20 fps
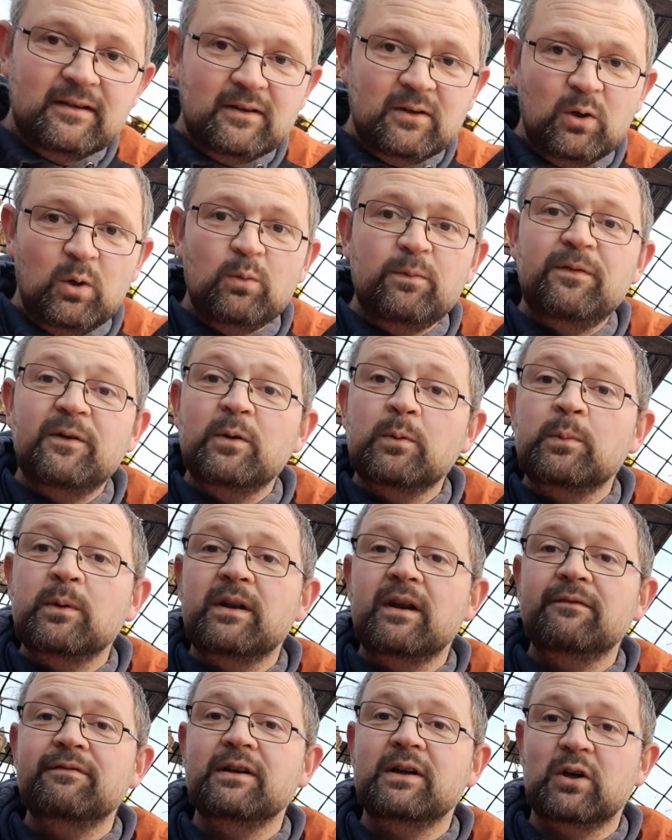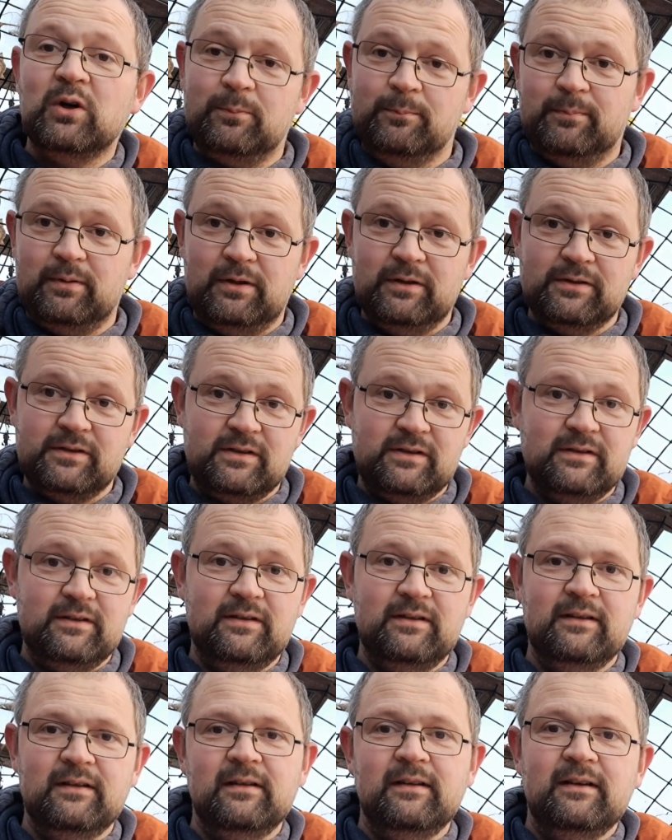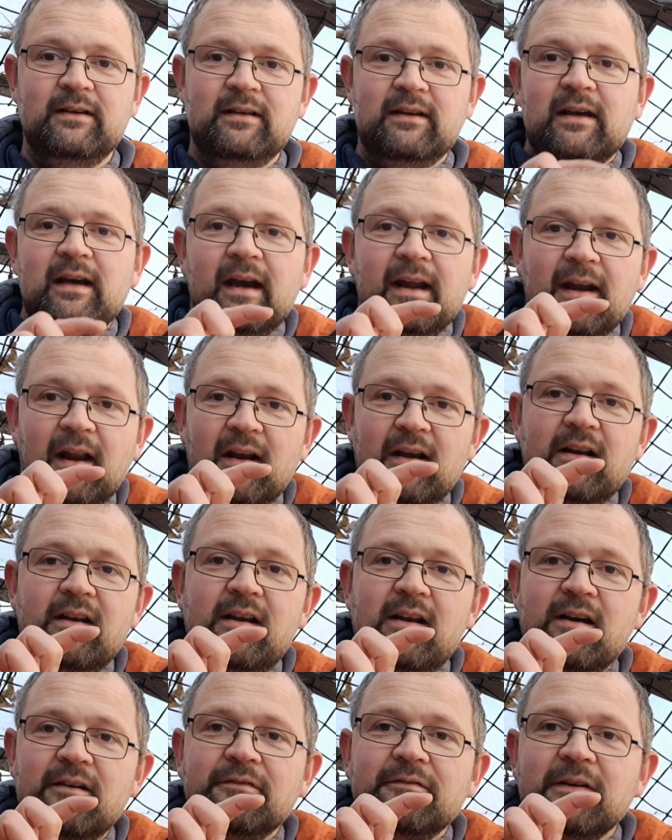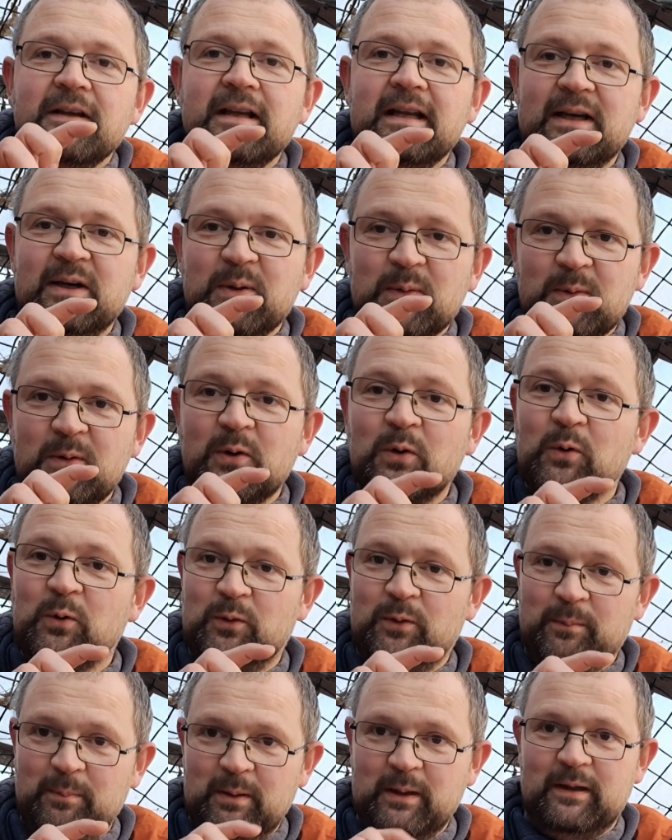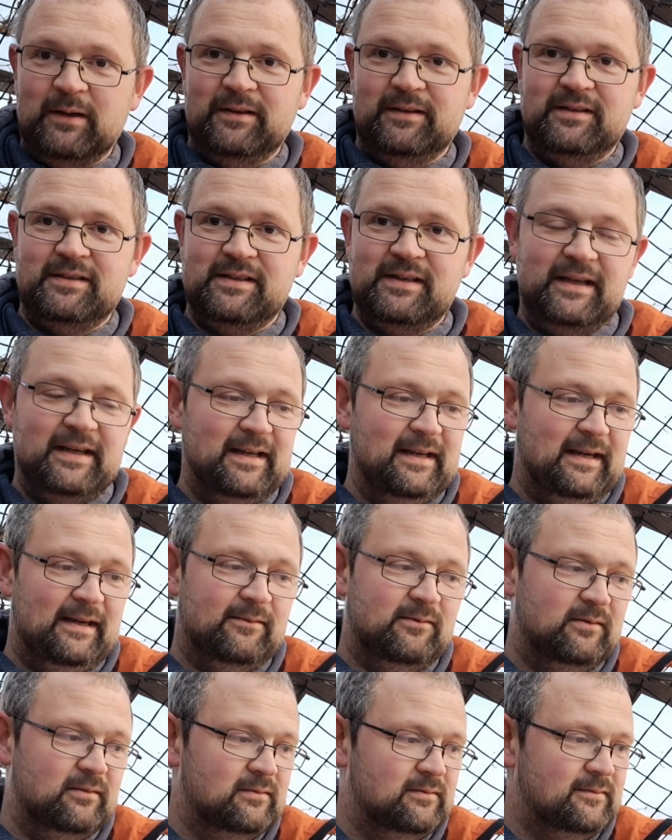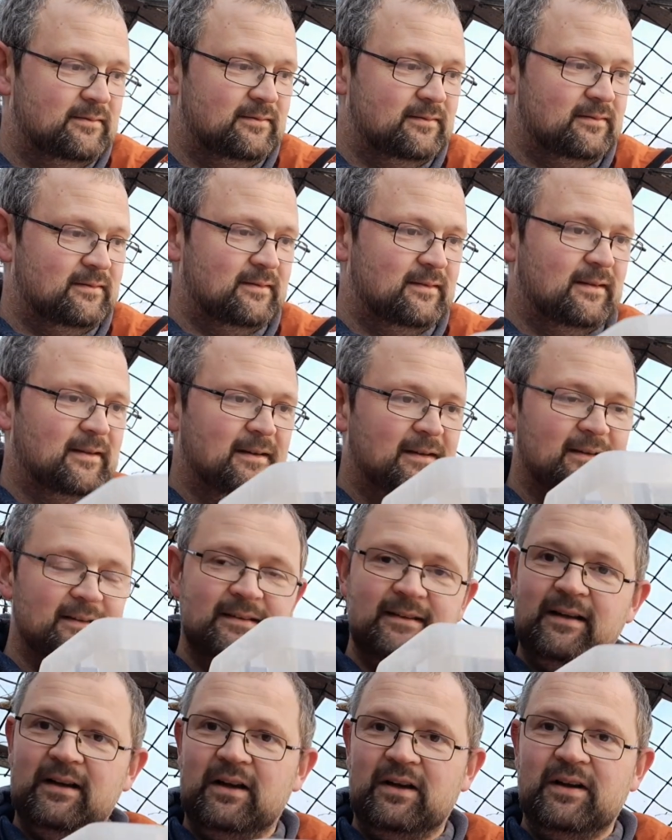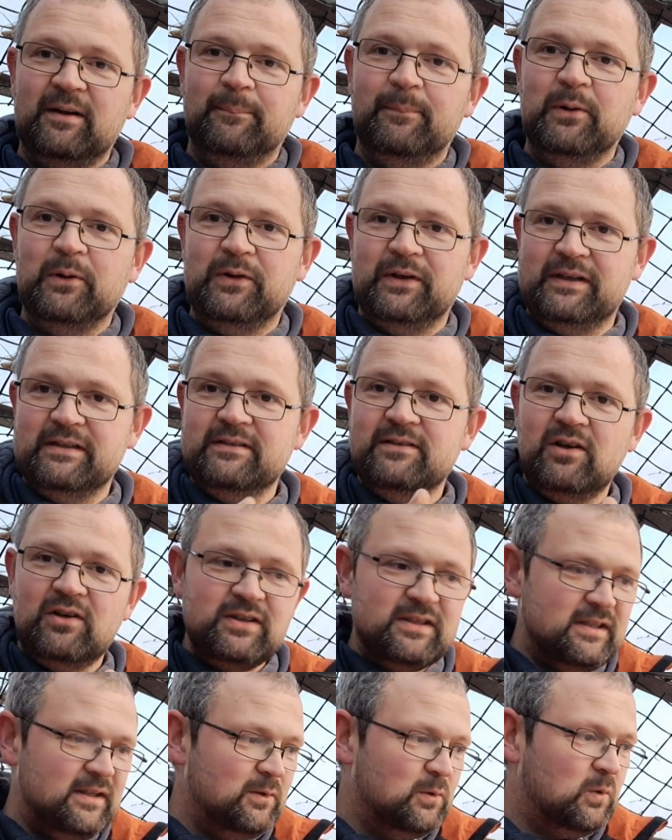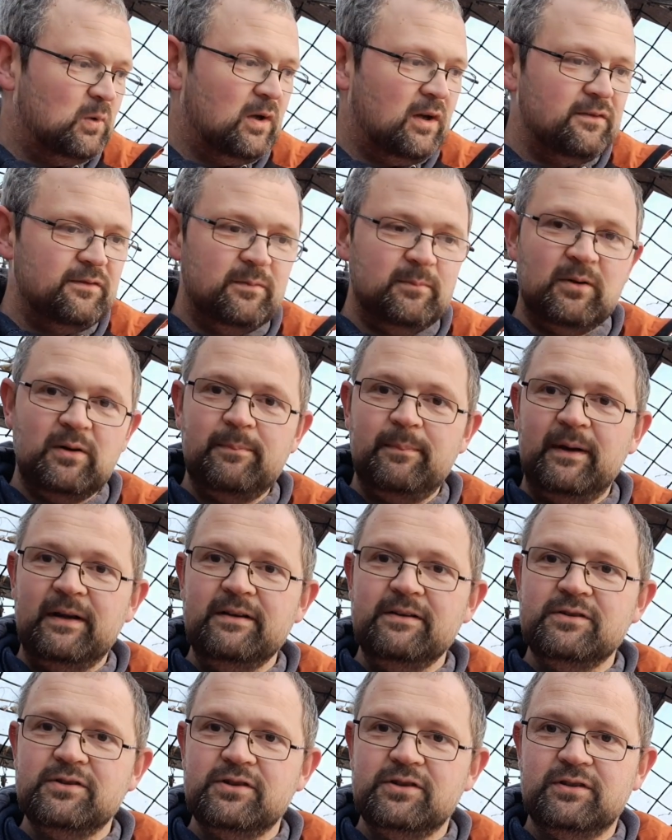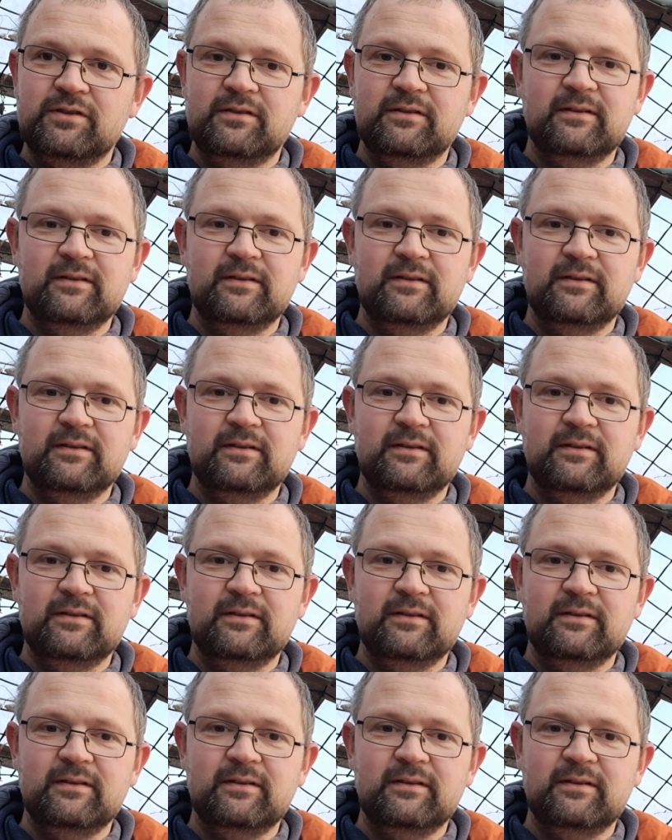All filled with lovely compost and a lovely little corn plant sticking out. I can put these nicely all over my bench.